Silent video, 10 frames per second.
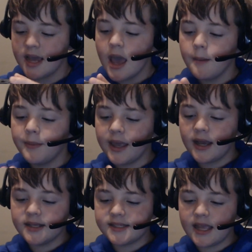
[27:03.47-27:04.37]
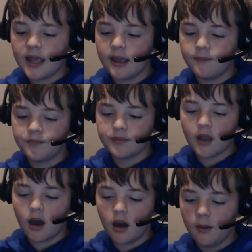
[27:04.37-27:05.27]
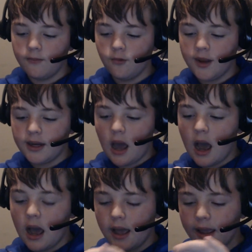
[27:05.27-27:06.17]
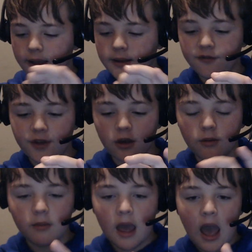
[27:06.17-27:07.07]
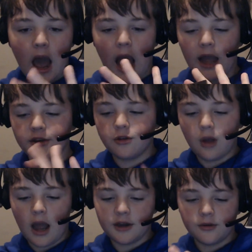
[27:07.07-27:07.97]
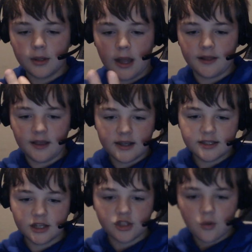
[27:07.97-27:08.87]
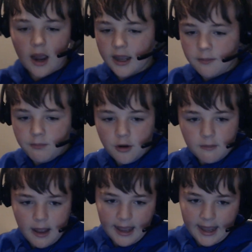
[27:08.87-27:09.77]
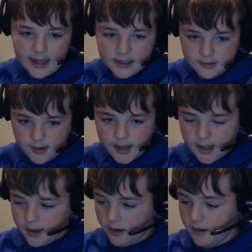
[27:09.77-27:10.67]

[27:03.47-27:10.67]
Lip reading: Because when I film, I do it like this, so I can put my hands right here.